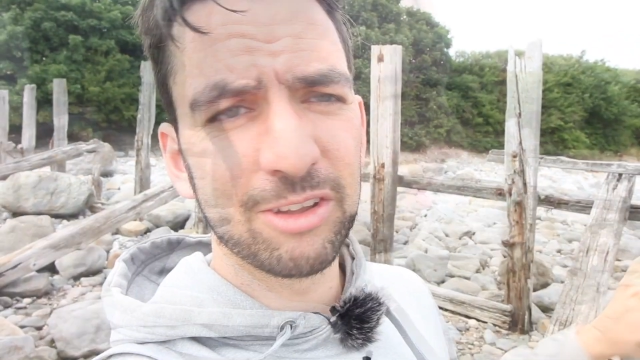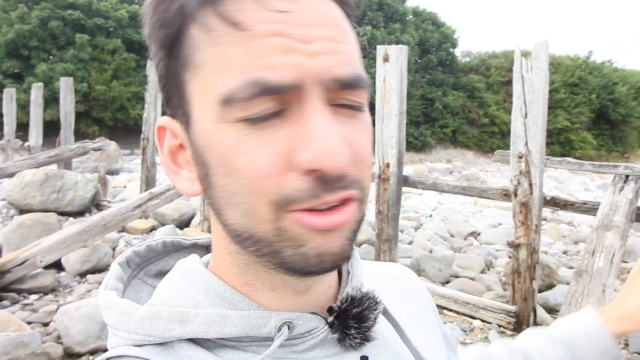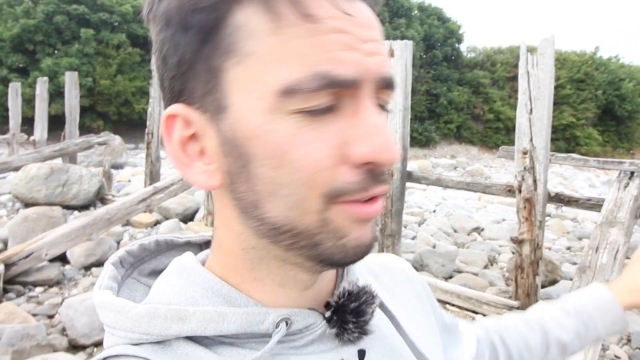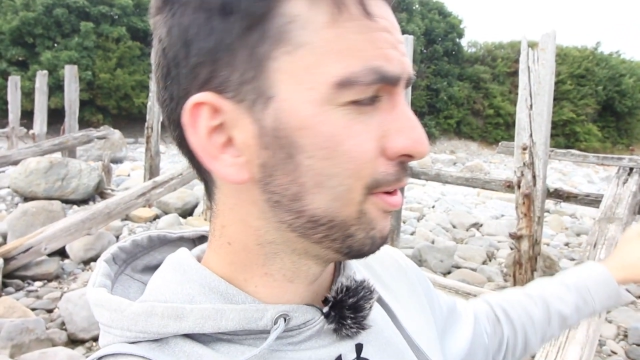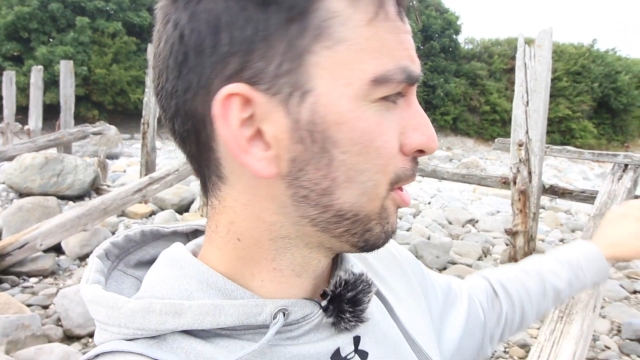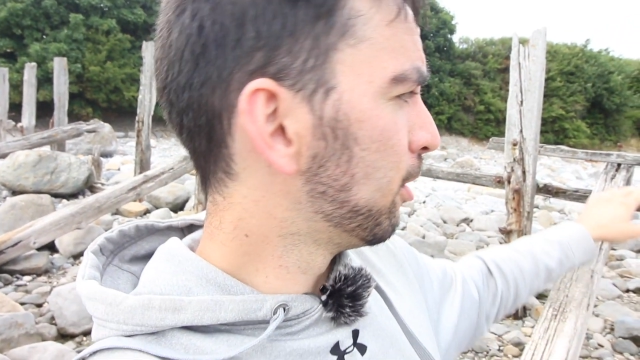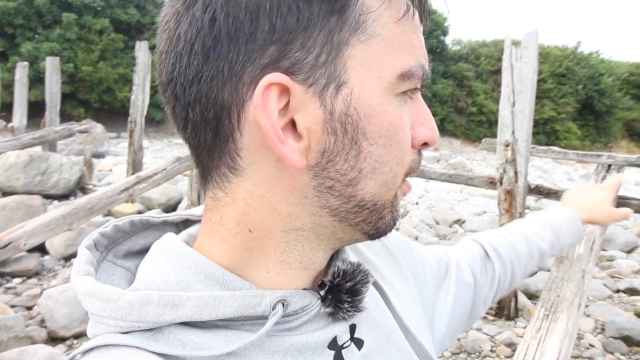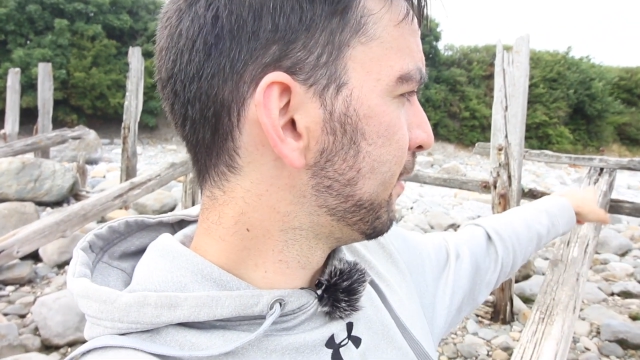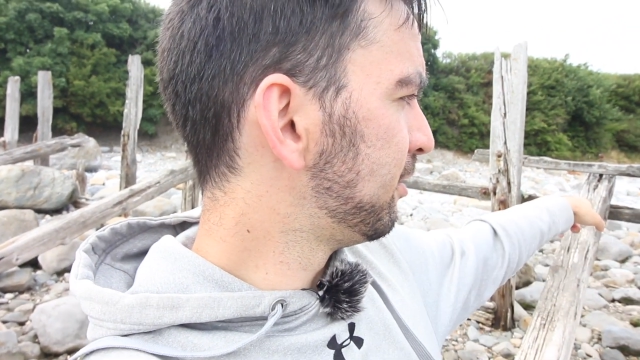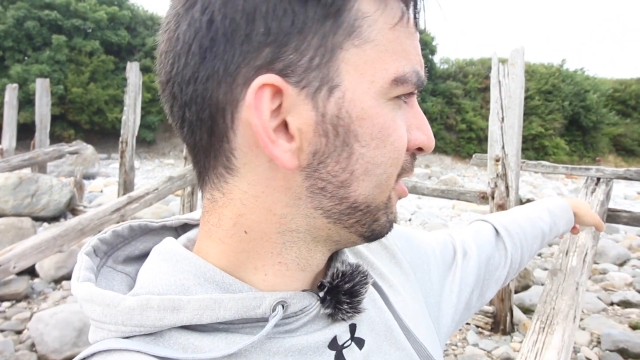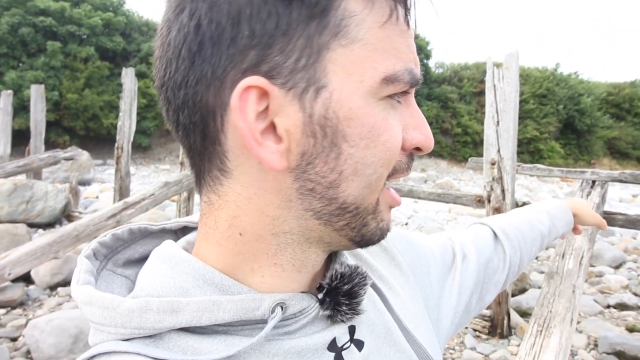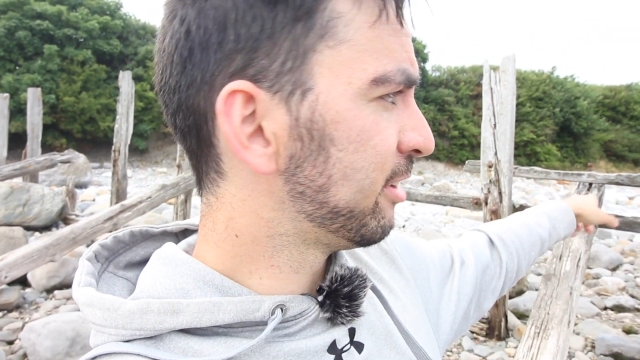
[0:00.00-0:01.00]
So if I go
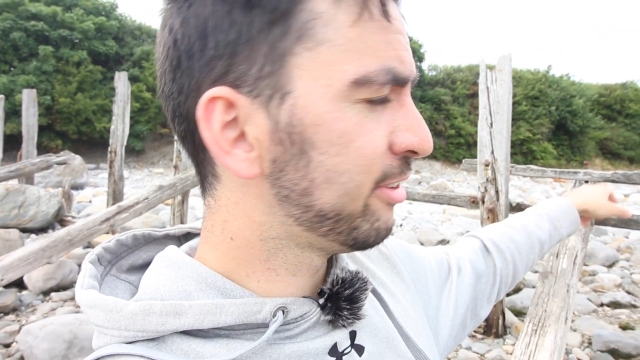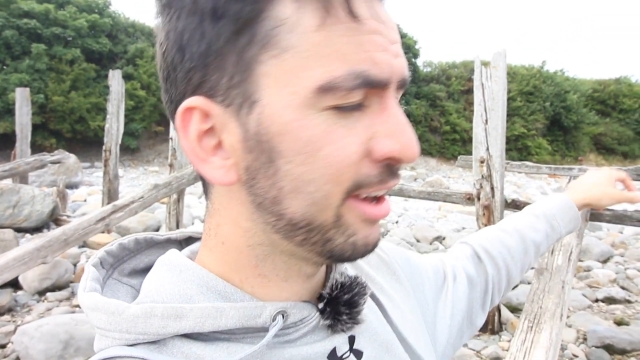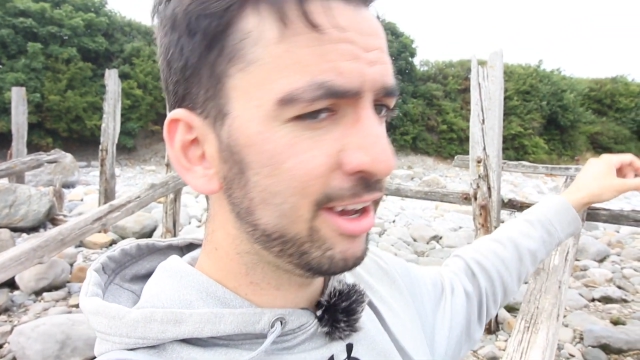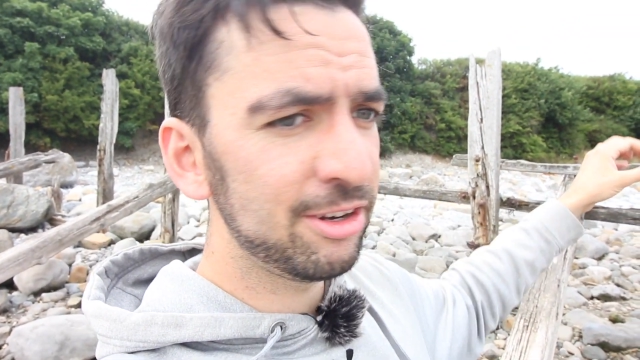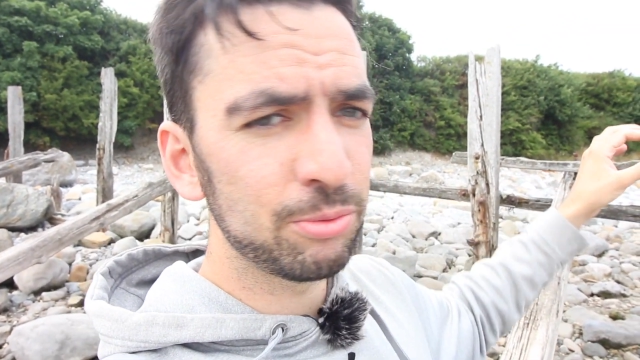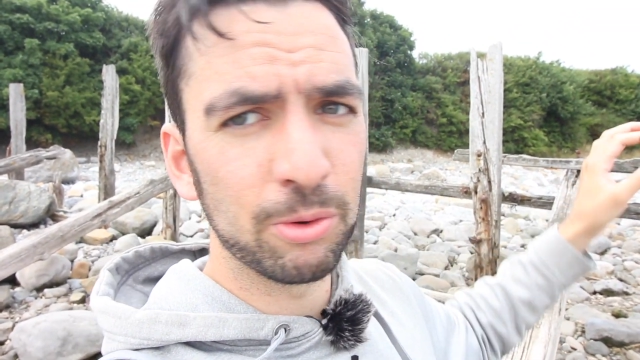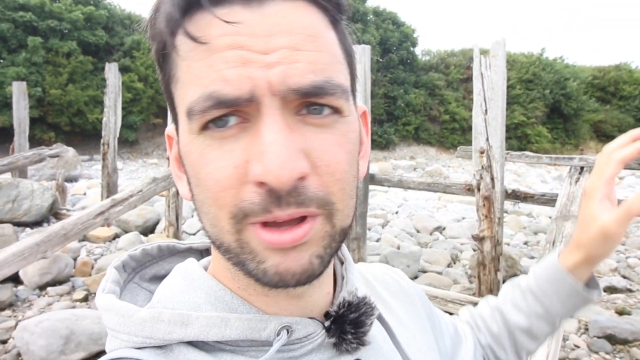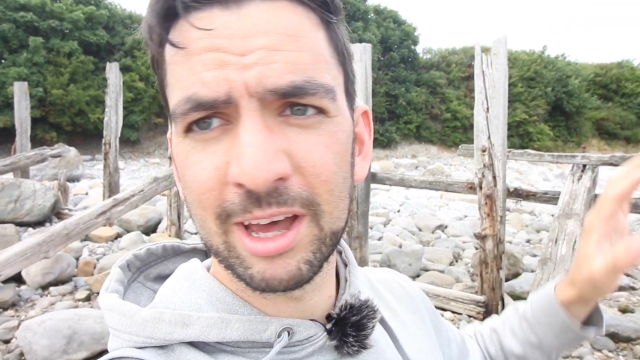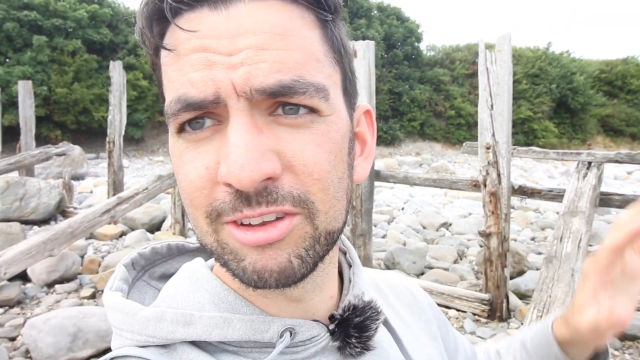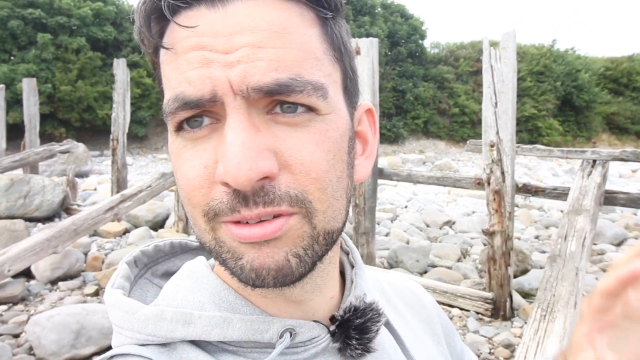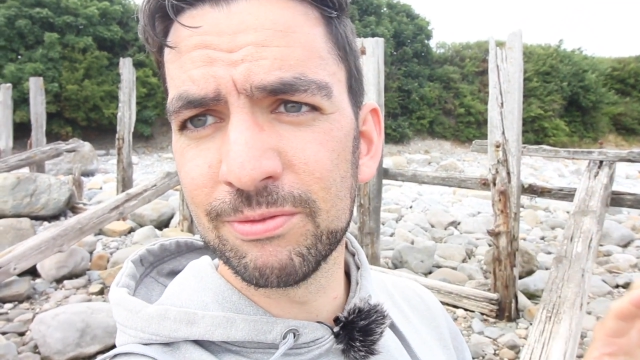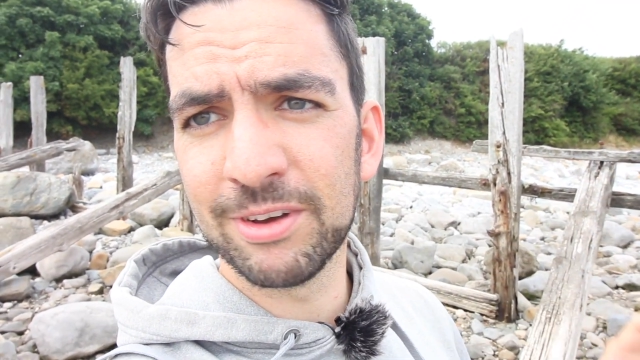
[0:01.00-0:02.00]
over to that side, we'll
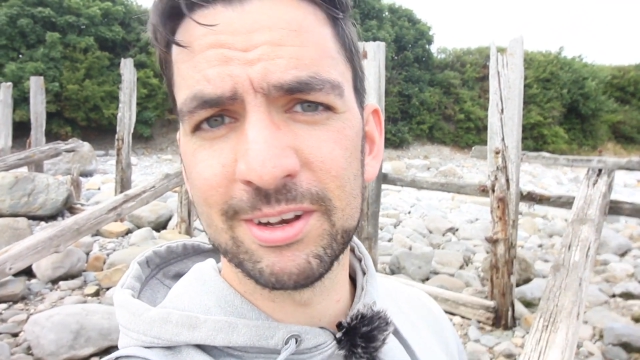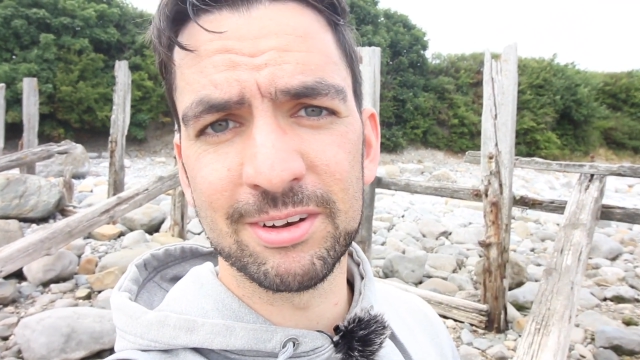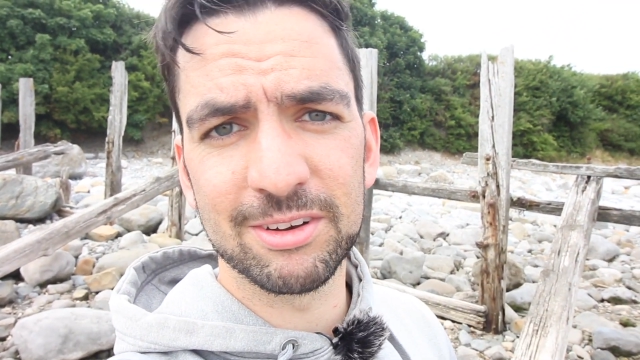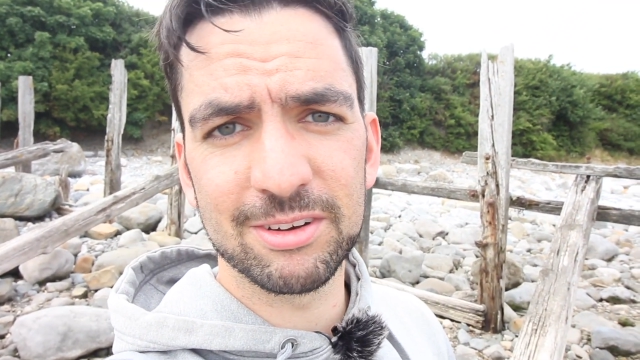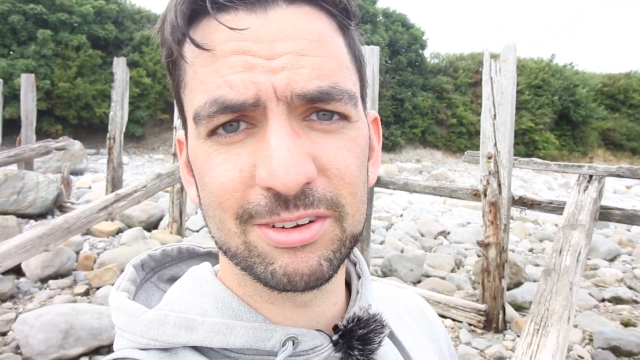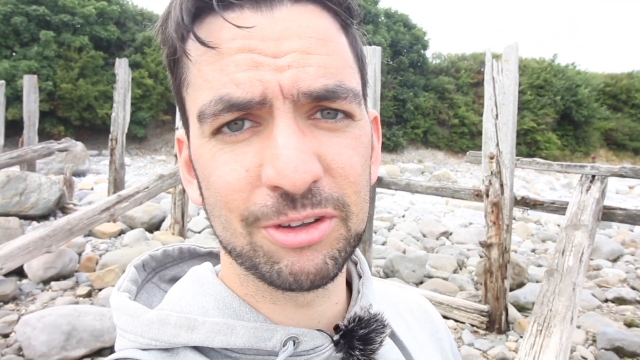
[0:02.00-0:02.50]
get something